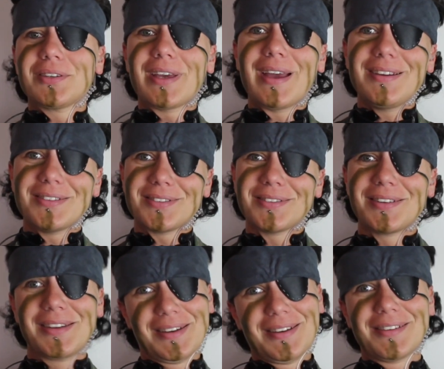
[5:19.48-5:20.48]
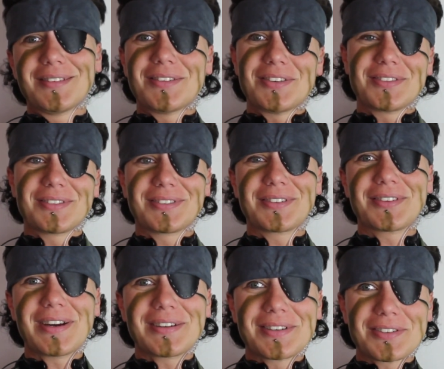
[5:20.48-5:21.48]
okay, it's
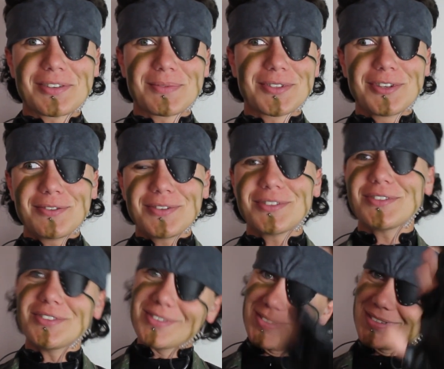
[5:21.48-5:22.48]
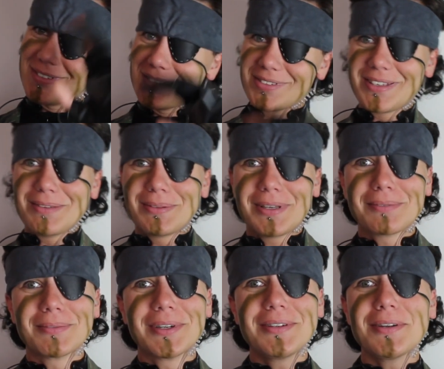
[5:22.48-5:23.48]
great customer service, so just keep
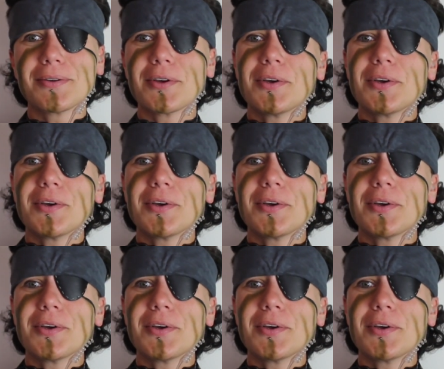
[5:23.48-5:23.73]
that in mind.